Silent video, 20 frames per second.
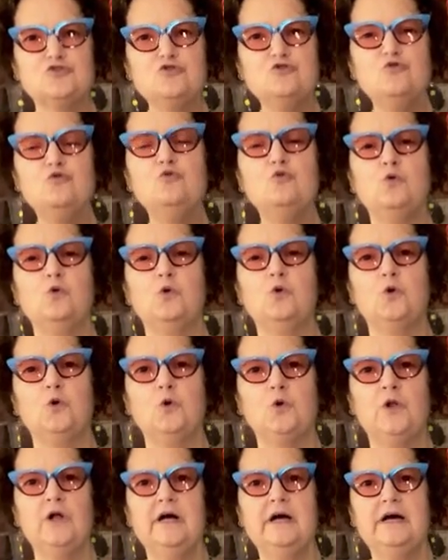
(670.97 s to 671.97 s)

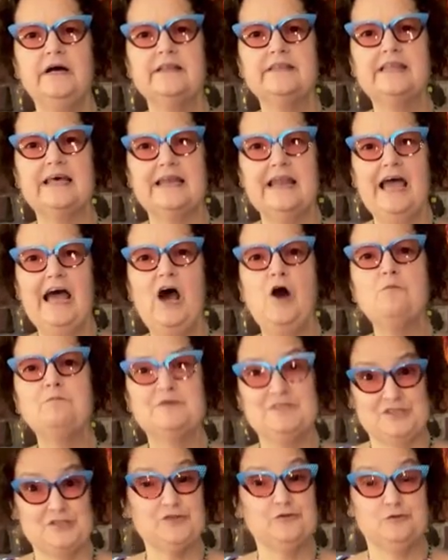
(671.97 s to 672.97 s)
tool that
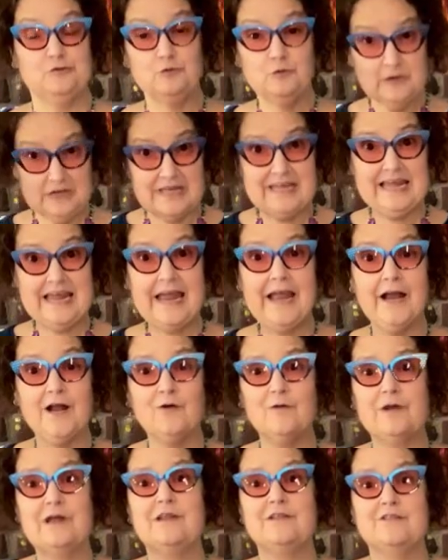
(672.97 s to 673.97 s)
helps you
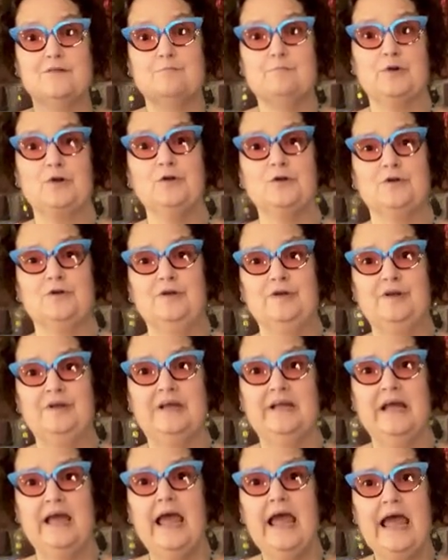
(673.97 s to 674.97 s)
carry the burden
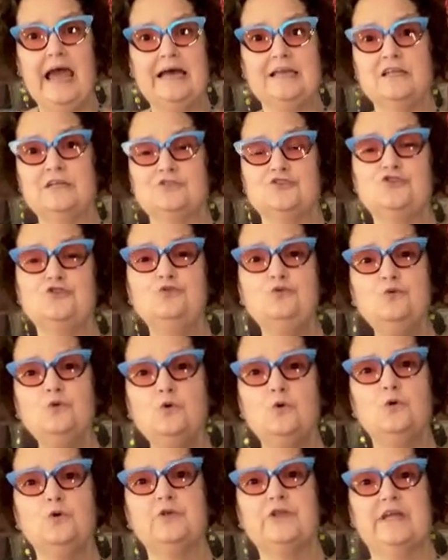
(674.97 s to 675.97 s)
and a
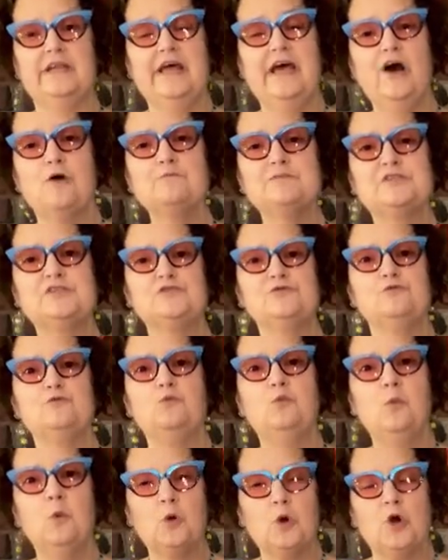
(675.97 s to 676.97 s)
tool that helps you
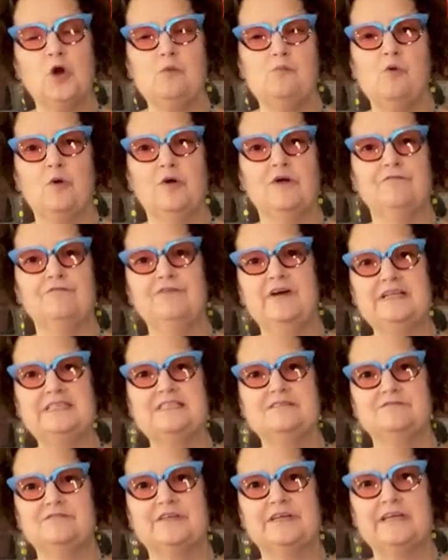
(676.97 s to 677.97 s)
work more
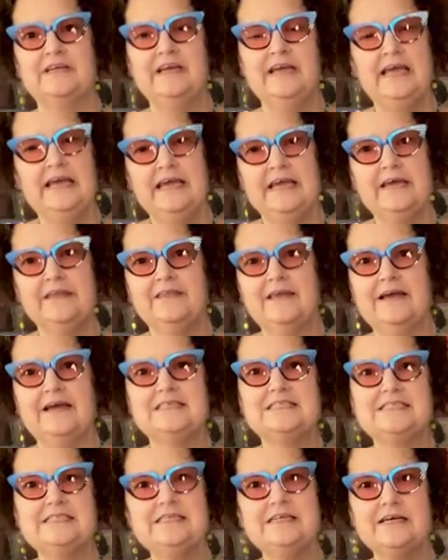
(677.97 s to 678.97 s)
effectively. And the
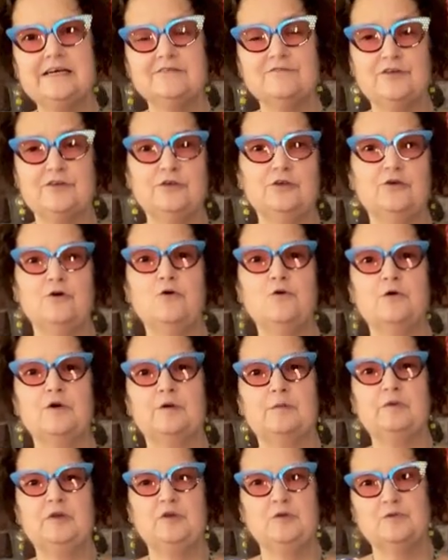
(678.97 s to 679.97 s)
idea of a yoke
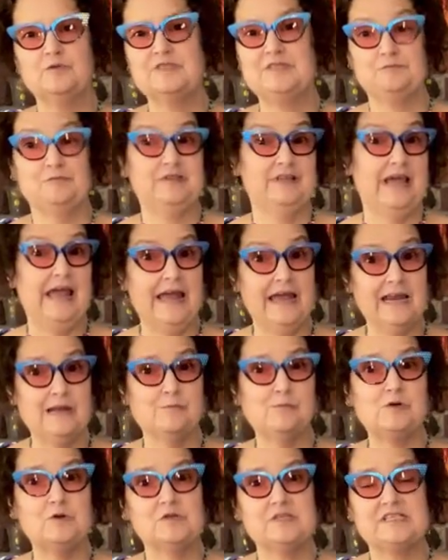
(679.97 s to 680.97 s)
used with
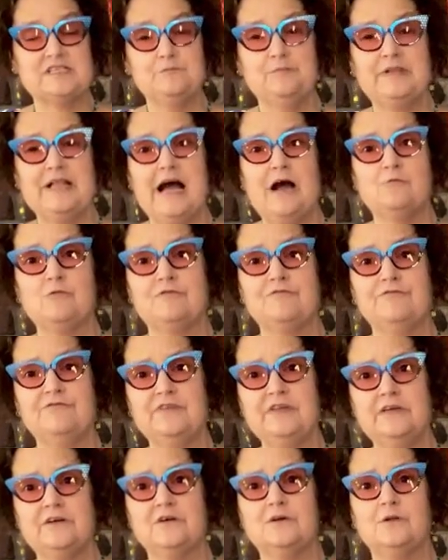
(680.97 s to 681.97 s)
animals to plow a
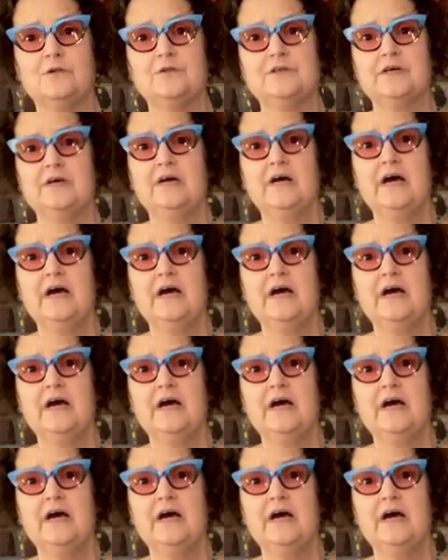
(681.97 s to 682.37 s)
field,